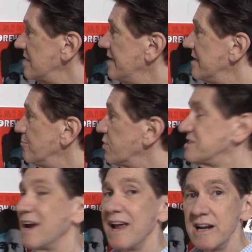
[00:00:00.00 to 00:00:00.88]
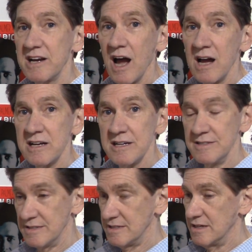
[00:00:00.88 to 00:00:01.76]
And Butch Hancock,
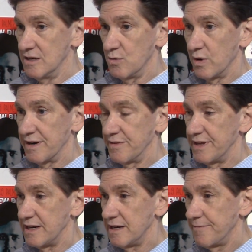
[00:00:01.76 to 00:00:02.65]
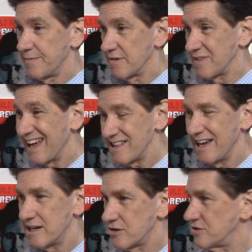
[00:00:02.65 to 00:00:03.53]
one of the
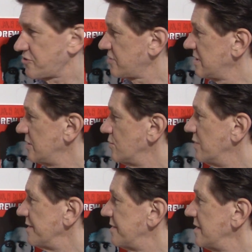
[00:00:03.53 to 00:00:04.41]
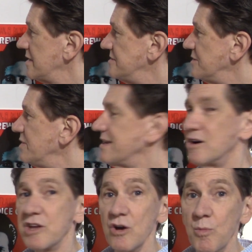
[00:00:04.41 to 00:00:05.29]
Flatlanders, with Jimmy Dale
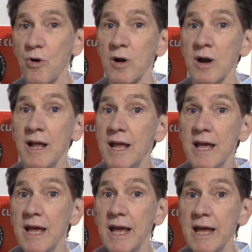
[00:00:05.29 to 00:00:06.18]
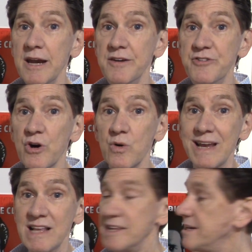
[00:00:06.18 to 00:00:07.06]
Gilmore and Joe
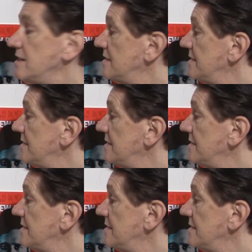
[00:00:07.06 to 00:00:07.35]
Ely.